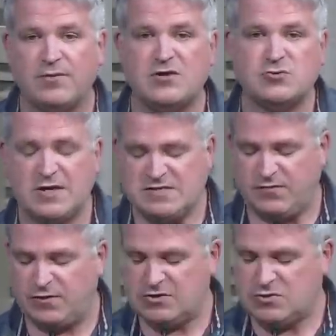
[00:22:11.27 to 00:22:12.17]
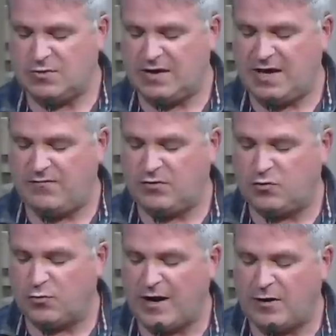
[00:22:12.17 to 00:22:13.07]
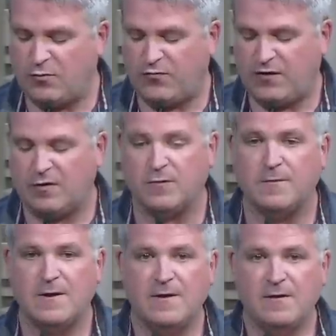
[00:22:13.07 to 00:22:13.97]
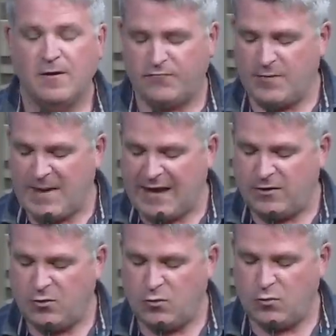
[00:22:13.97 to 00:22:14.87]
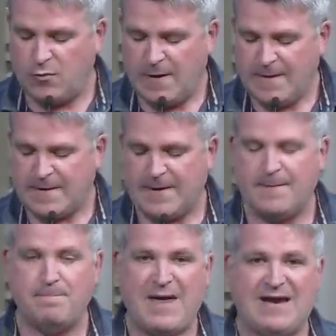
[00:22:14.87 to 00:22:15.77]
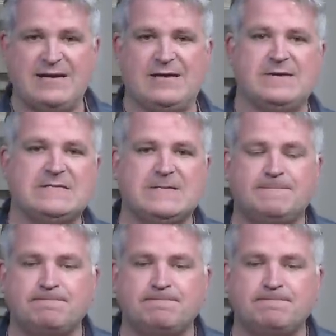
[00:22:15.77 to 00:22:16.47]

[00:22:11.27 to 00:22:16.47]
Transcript: They transferred it to an even greater fear of the man who commanded it.